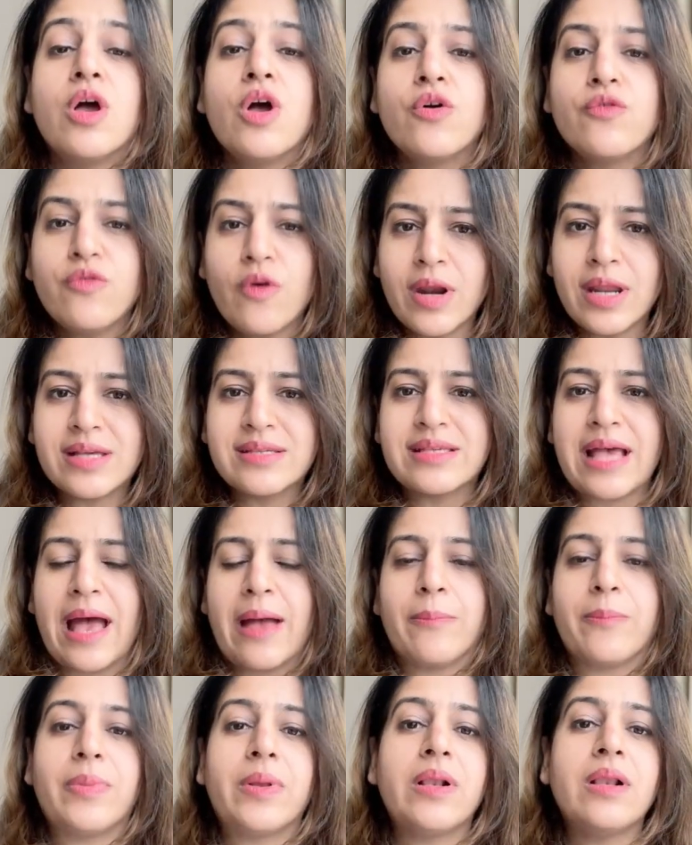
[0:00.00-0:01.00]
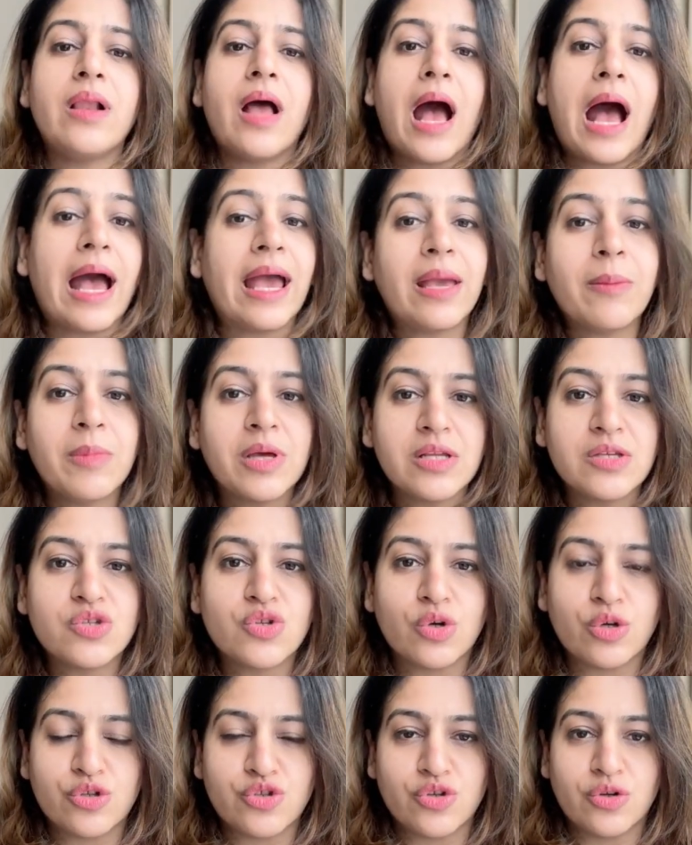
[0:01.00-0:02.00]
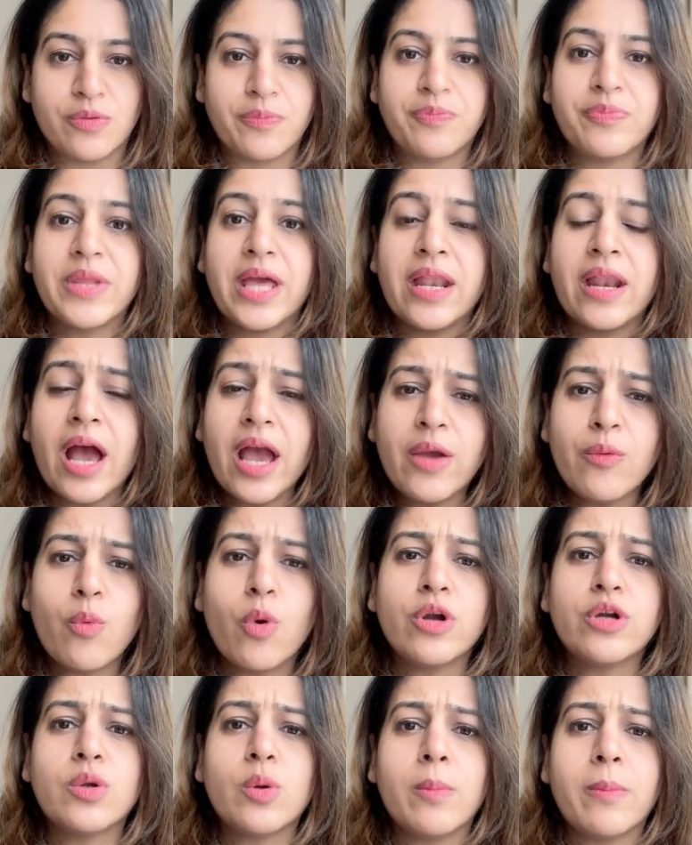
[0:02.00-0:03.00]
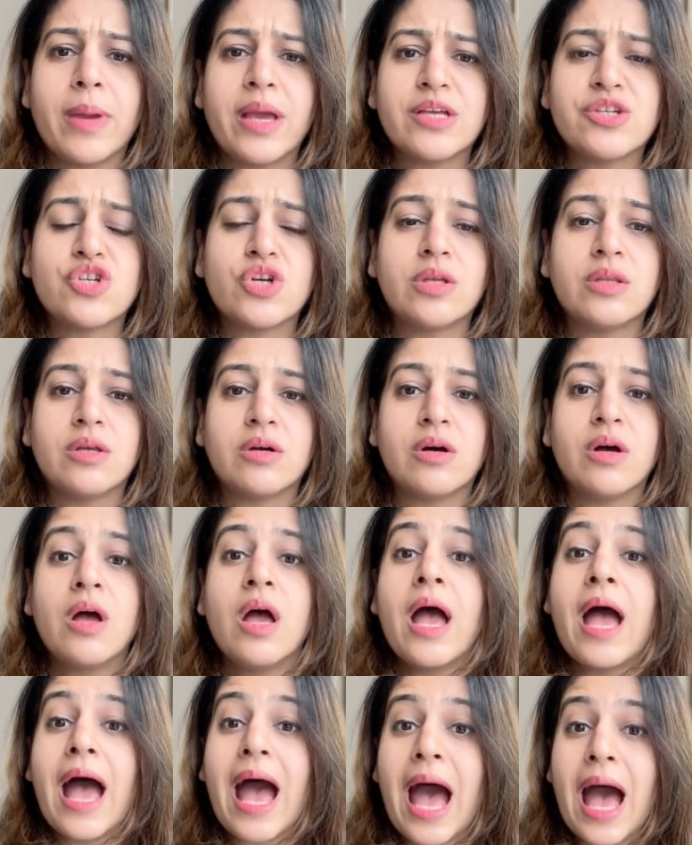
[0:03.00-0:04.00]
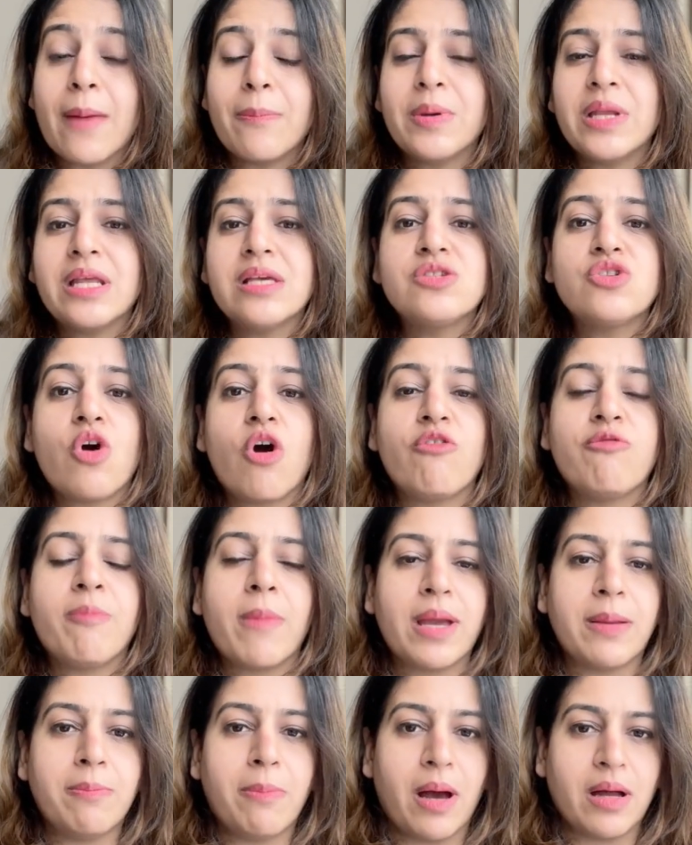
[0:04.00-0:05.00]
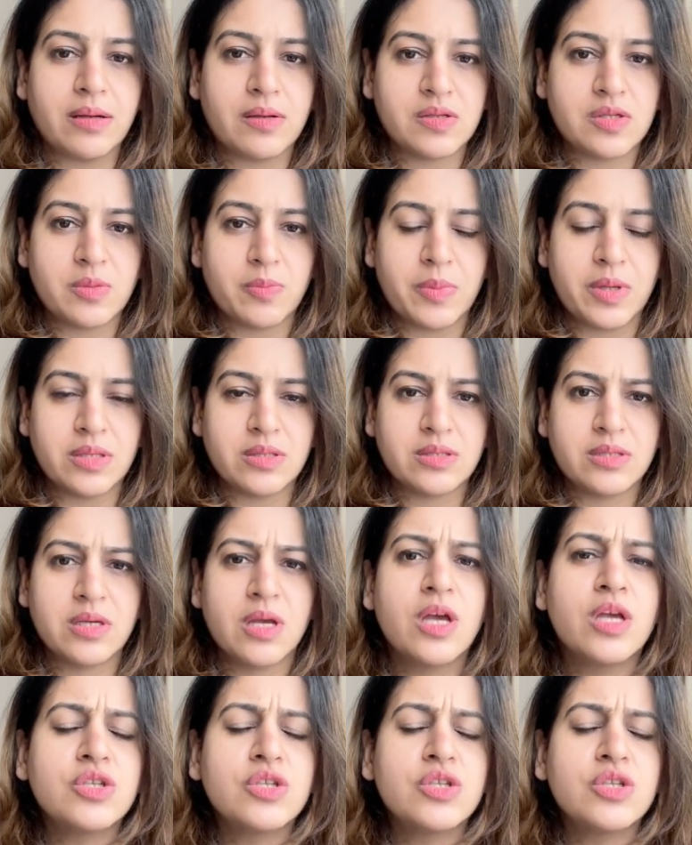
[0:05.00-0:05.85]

For example, I am a researcher and I want to measure the happiness of my participants.